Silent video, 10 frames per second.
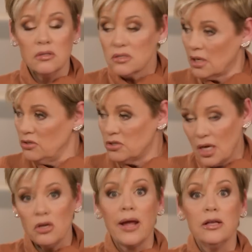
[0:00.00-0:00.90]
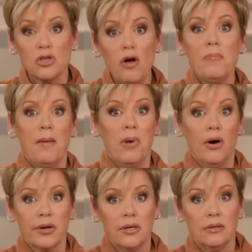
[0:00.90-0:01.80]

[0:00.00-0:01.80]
Say, you take your hands off my body.